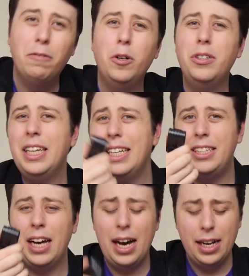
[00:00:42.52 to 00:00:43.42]
And of course you get
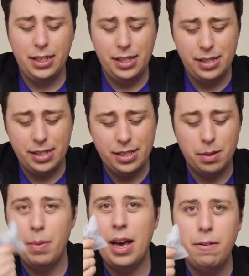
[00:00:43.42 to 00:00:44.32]
chargers and
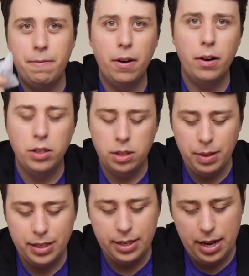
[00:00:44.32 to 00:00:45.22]
some headphones,
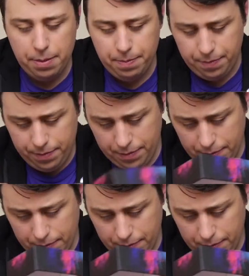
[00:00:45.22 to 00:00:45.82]
but um,